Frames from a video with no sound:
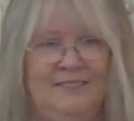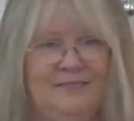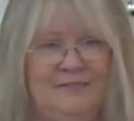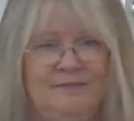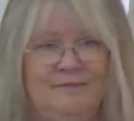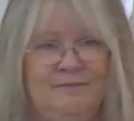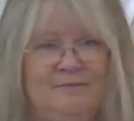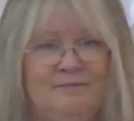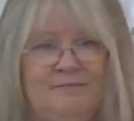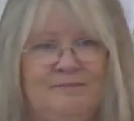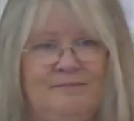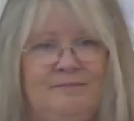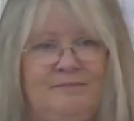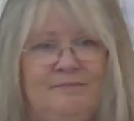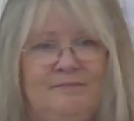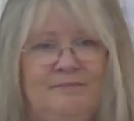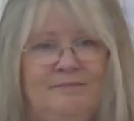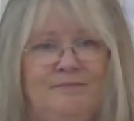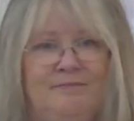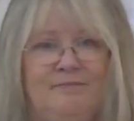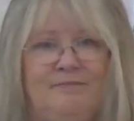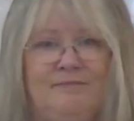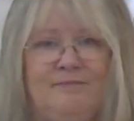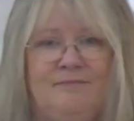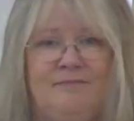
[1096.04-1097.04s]

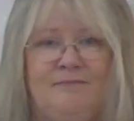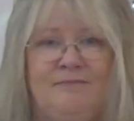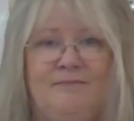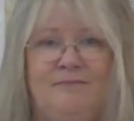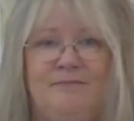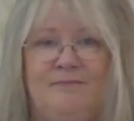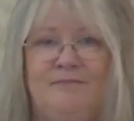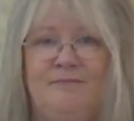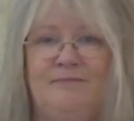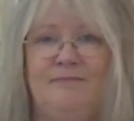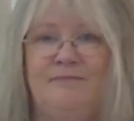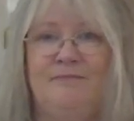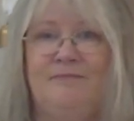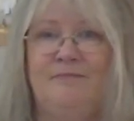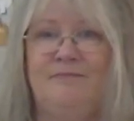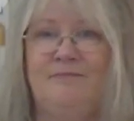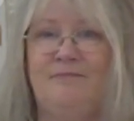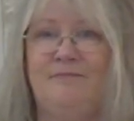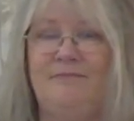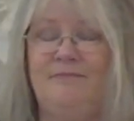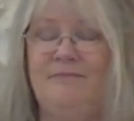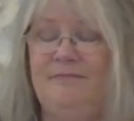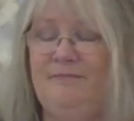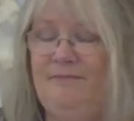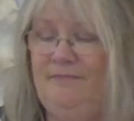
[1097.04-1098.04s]

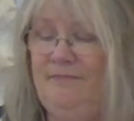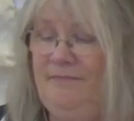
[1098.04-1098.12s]
Nobody speaks.